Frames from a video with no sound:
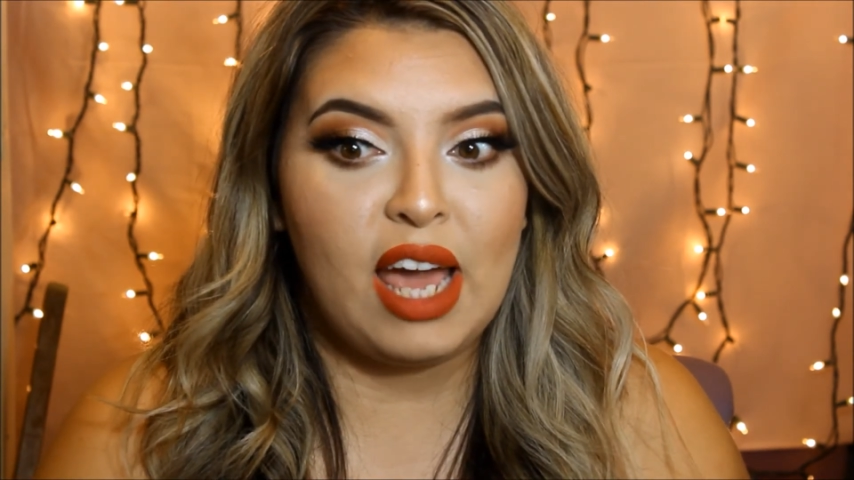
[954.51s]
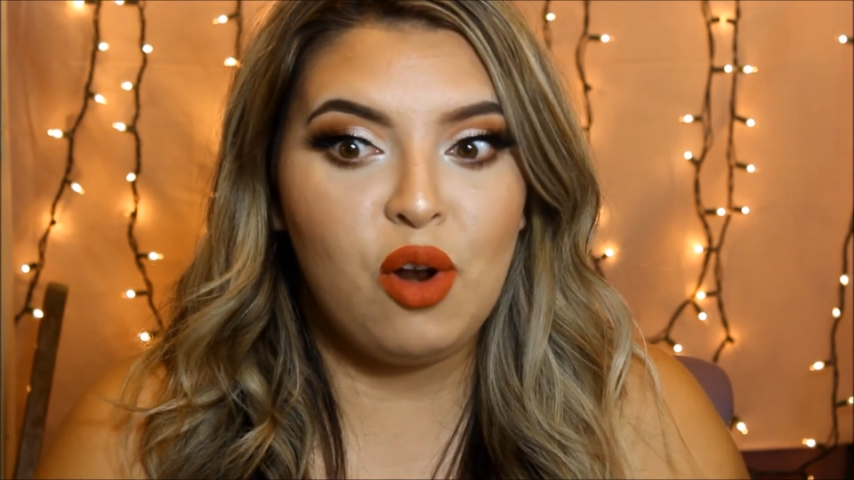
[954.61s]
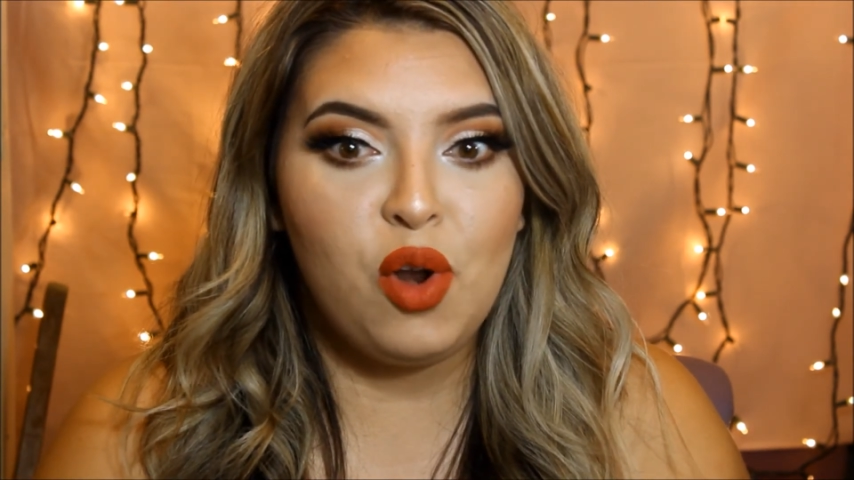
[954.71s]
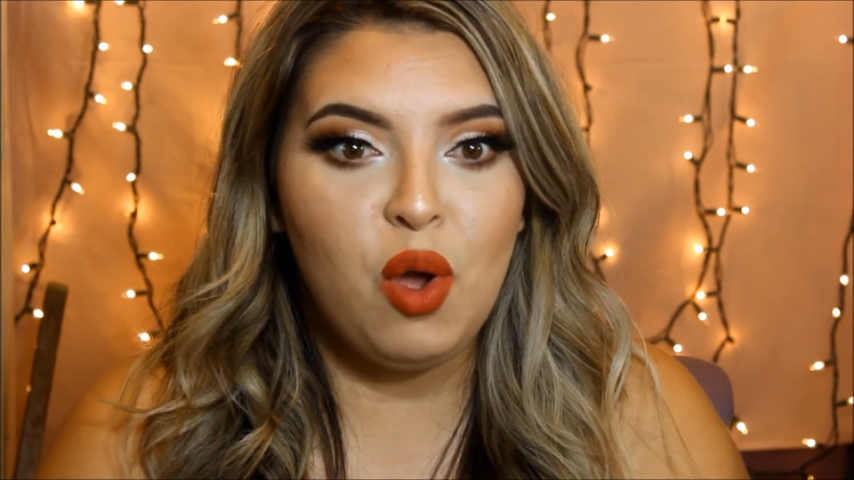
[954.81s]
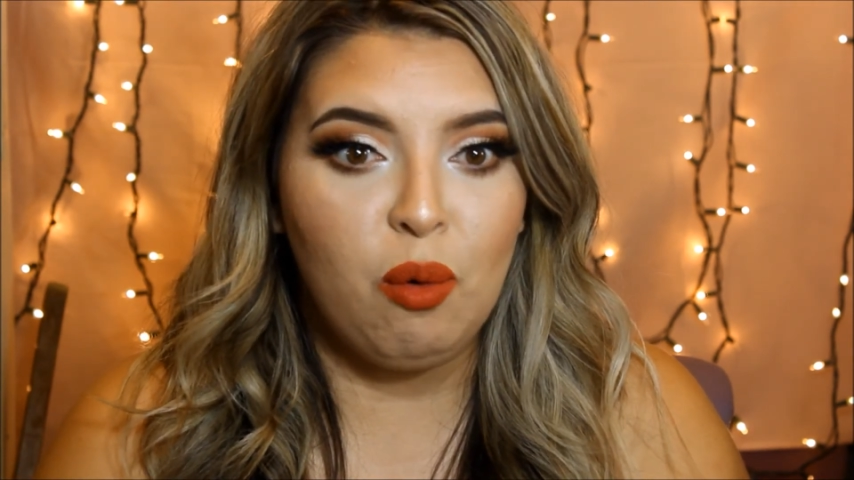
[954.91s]

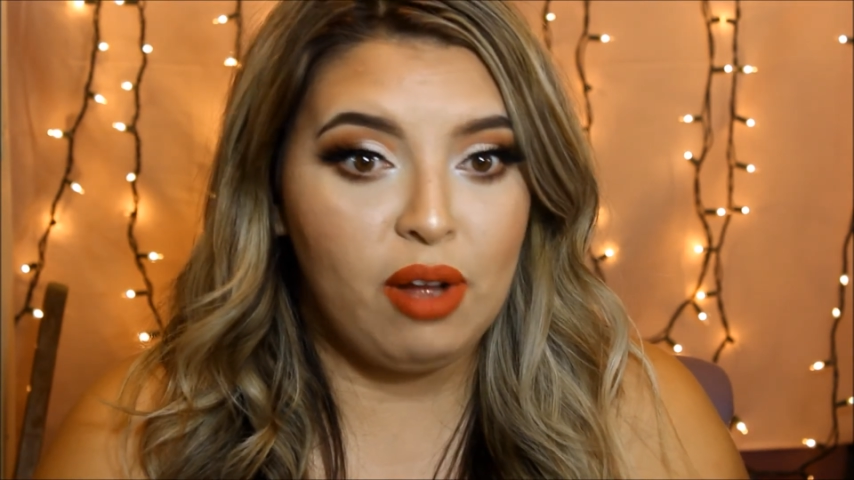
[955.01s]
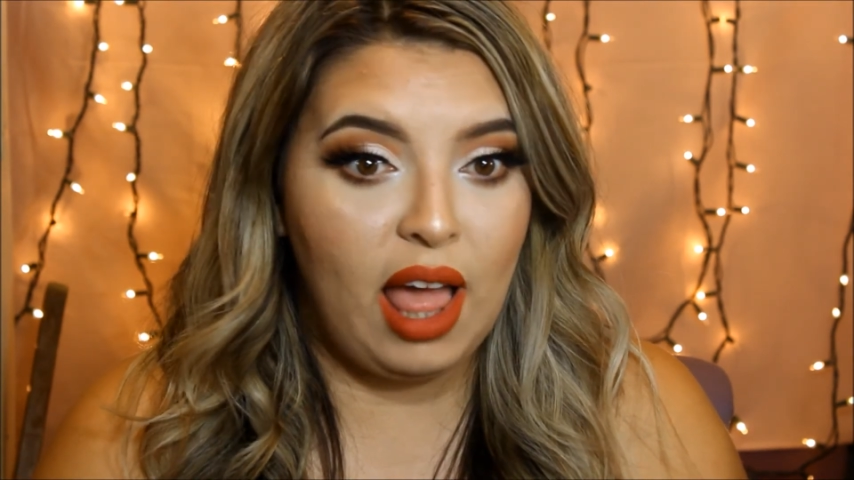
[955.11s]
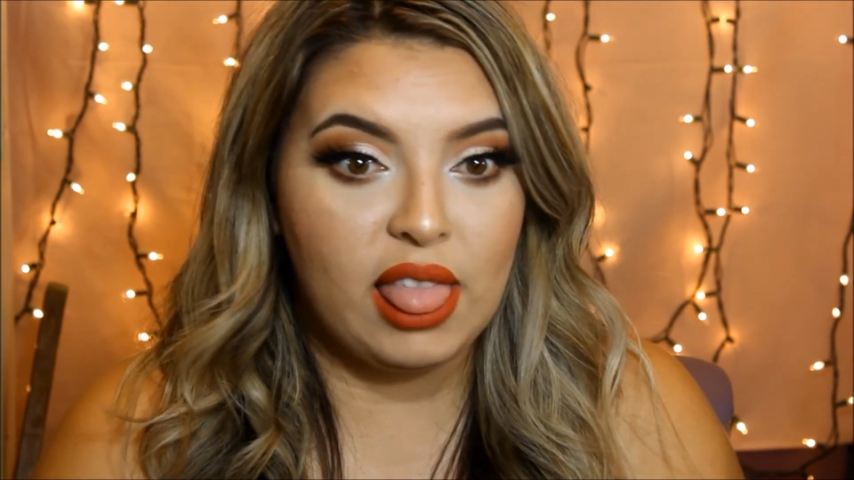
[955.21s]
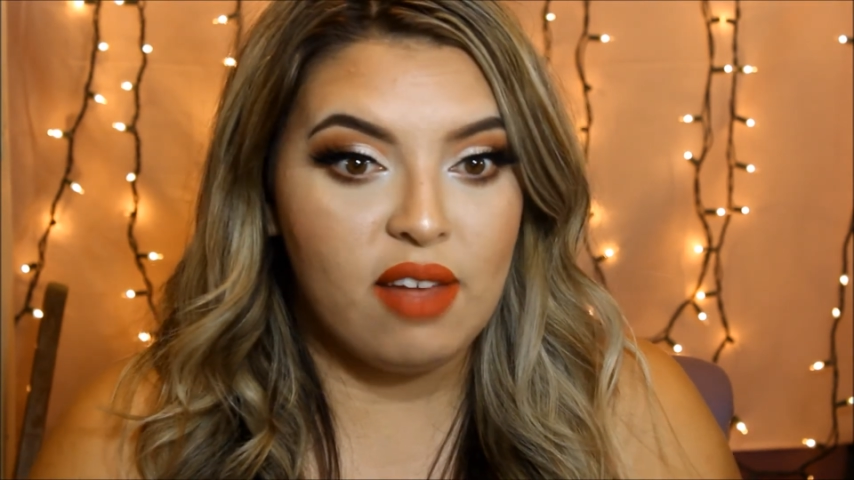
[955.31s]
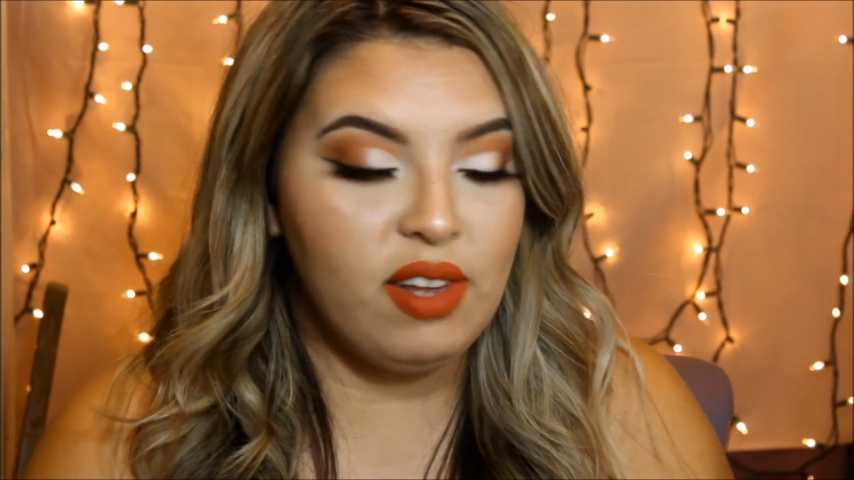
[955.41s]
don't know,
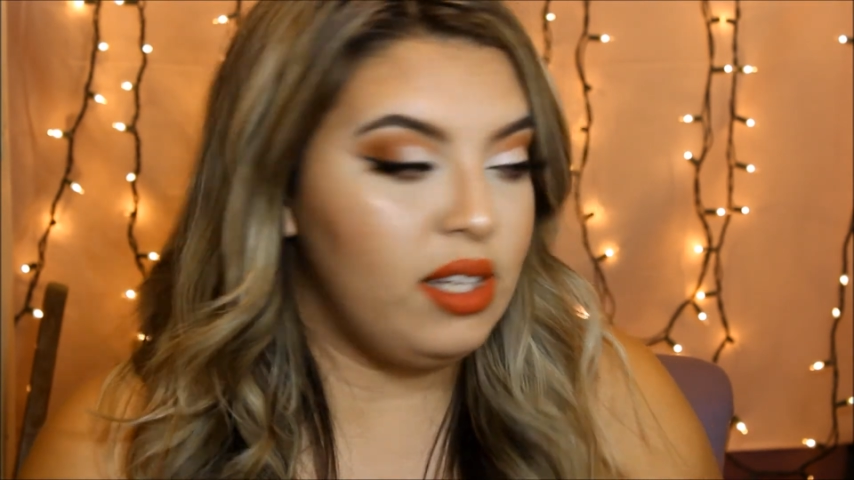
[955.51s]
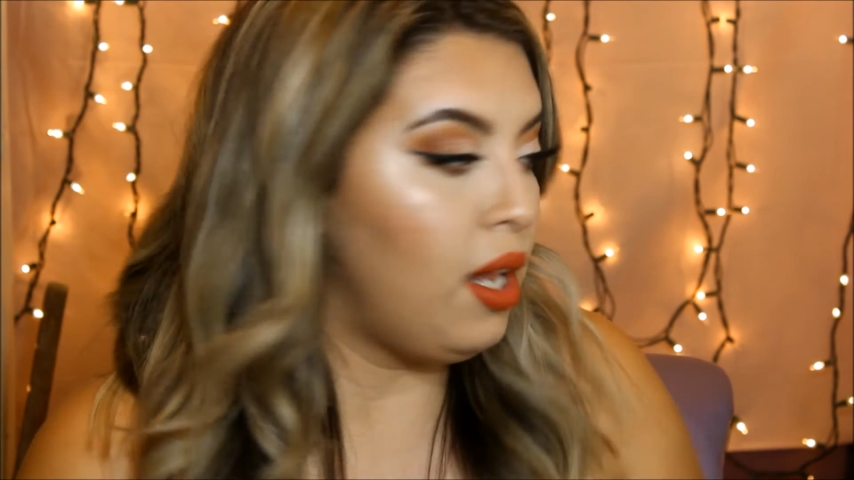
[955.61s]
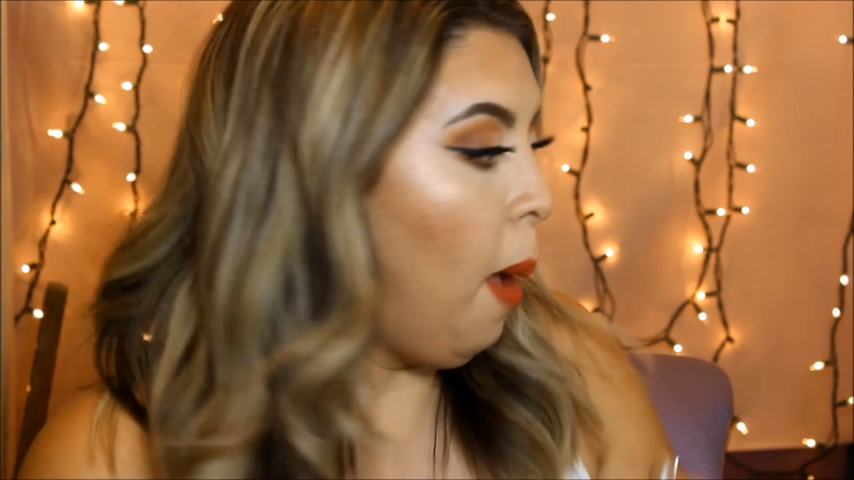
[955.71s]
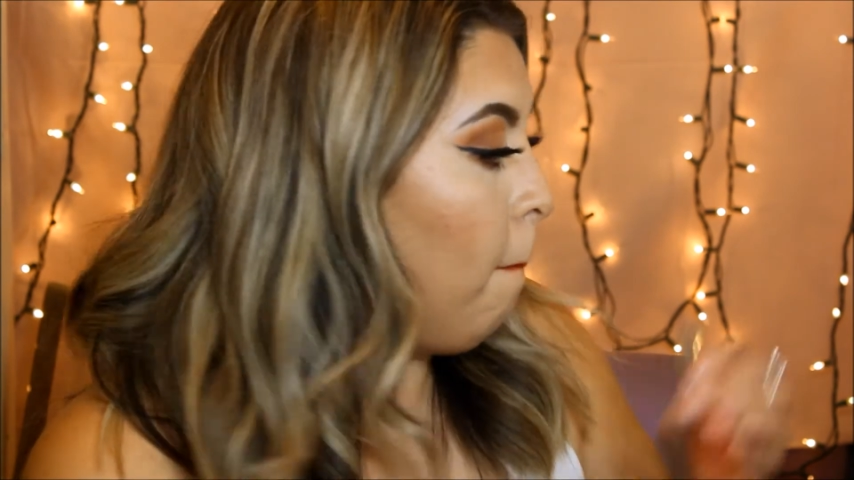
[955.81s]
I love it.